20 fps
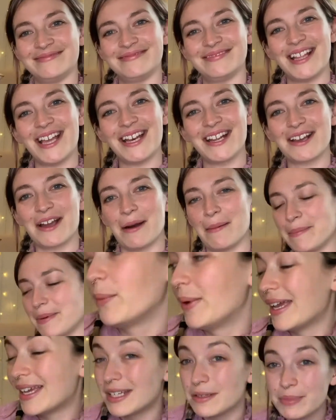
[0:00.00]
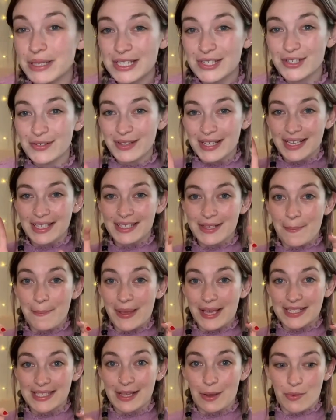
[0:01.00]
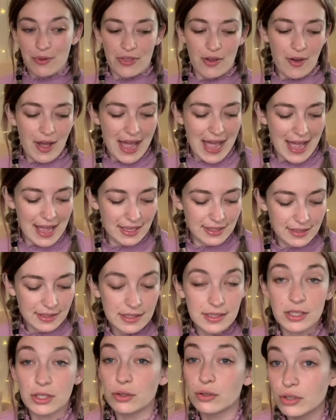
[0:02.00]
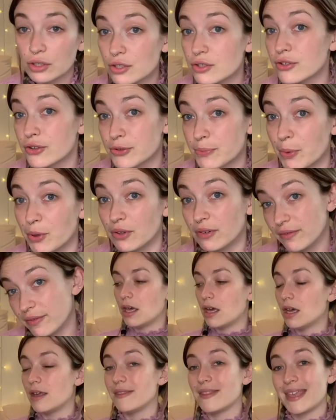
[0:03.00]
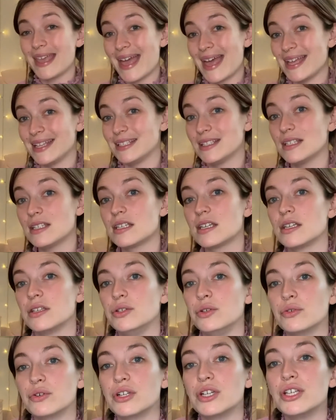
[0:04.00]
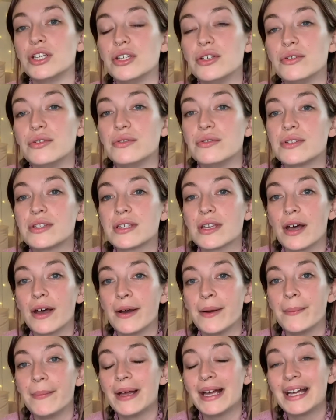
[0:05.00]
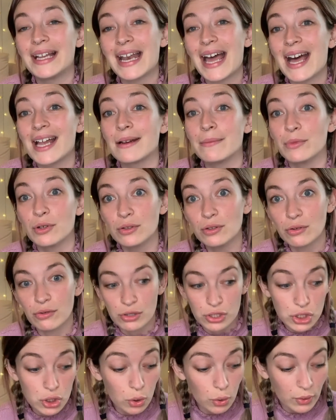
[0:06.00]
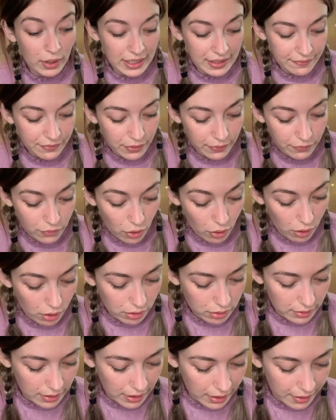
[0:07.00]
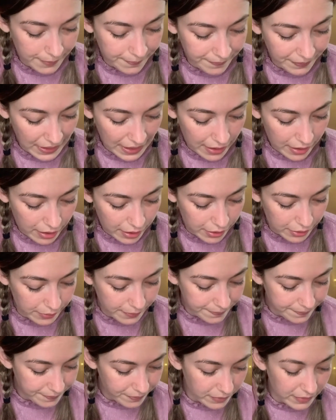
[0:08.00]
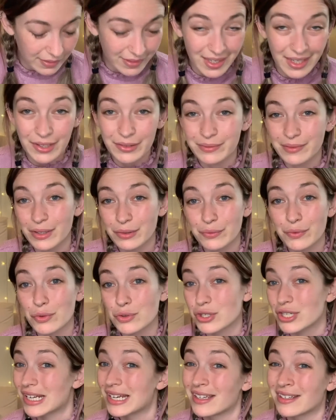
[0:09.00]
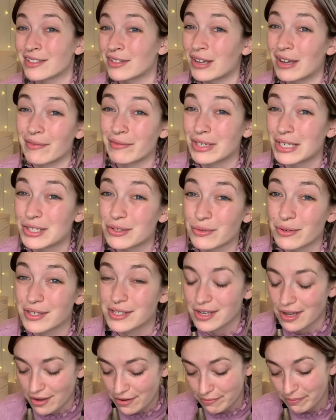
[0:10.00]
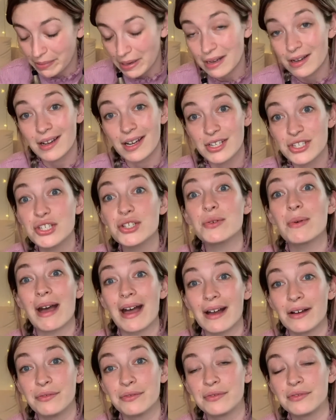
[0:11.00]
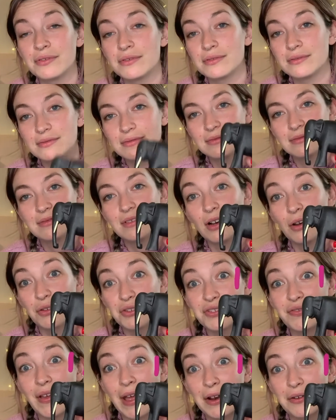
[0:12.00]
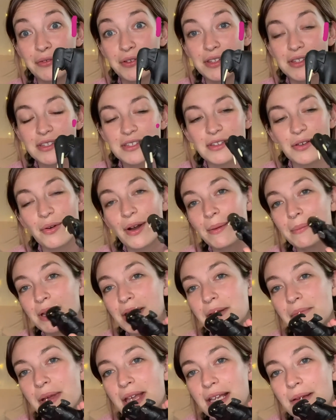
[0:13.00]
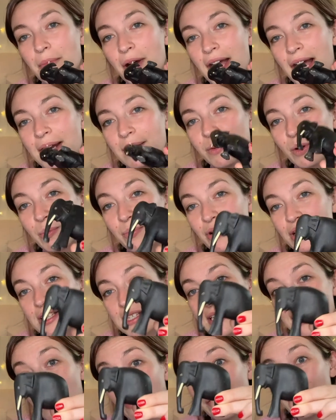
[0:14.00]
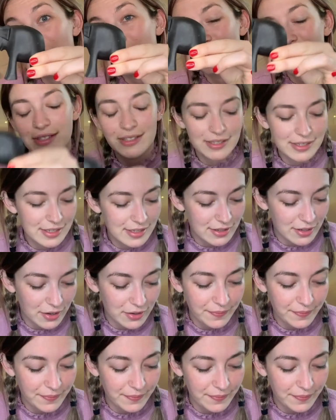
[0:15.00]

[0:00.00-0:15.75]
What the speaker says: and a cup. We're going to be doing some mixing with our hands. You can use a spoon. At the end you're going to use an animal or a toy if you've got at home. Now, unfortunately, I don't have any toys at home, but I do have lots of elephants, so I'm going to make my animal prints out of elephants. So,